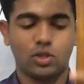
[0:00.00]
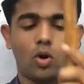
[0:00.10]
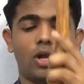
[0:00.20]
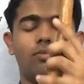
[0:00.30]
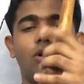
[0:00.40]

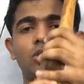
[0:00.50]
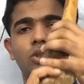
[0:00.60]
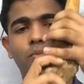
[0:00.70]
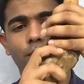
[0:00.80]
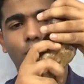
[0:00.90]

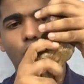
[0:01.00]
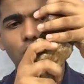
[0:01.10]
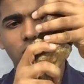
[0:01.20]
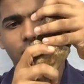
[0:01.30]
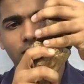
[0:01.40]
almost
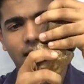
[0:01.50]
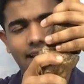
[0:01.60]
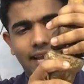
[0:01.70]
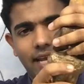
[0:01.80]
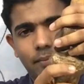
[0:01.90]
most of the
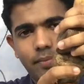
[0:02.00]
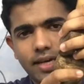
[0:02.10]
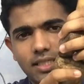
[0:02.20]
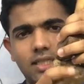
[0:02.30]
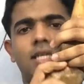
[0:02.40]

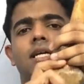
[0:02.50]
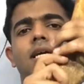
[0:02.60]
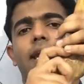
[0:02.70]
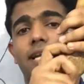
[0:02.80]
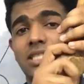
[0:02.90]
ligaments,
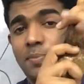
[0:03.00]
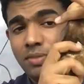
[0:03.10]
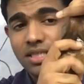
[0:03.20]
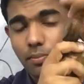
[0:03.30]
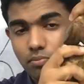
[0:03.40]

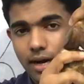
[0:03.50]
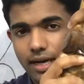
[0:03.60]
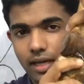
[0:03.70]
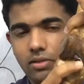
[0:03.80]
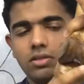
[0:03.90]
except some
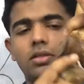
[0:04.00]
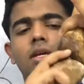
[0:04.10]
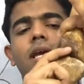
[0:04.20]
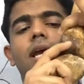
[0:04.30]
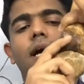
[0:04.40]
bundles,
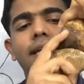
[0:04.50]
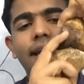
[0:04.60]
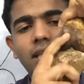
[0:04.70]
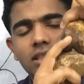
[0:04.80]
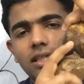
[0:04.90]

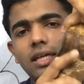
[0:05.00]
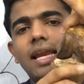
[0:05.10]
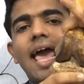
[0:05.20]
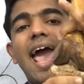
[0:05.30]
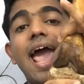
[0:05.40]
get
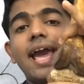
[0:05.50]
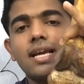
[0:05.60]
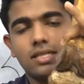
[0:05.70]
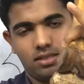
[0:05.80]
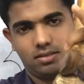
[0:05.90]

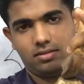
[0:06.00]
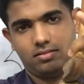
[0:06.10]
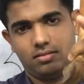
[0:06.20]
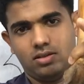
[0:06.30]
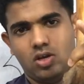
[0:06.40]
lax.
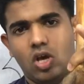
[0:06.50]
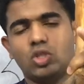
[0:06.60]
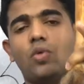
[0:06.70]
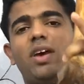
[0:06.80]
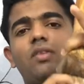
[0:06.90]

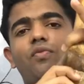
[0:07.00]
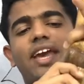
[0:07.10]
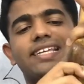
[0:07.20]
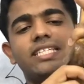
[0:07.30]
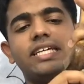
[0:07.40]
So when
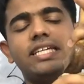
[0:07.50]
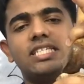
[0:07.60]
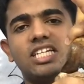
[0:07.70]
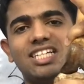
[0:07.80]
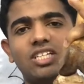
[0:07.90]
flexion
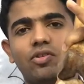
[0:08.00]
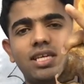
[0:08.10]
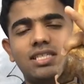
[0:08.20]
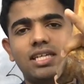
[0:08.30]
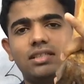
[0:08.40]
is
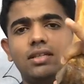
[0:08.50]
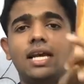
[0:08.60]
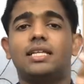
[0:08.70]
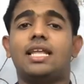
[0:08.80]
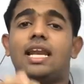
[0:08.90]
increasing,
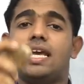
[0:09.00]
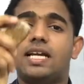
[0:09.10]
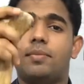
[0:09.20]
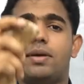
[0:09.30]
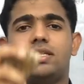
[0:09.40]
the
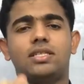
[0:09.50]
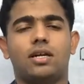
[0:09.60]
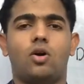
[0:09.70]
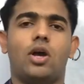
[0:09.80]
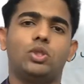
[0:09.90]
ligaments are
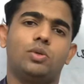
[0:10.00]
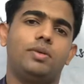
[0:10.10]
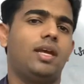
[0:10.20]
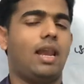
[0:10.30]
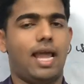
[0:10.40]
going to
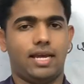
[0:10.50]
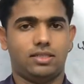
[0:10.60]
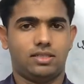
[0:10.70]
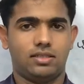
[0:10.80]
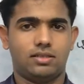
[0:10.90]
be
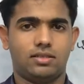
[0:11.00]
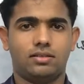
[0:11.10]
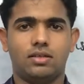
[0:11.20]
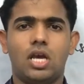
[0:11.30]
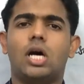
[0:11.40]
lax
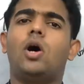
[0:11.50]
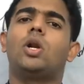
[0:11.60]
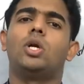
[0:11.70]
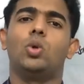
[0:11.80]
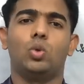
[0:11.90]
or
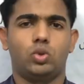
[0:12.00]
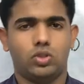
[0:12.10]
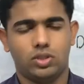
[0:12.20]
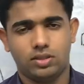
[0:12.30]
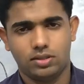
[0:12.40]
loose.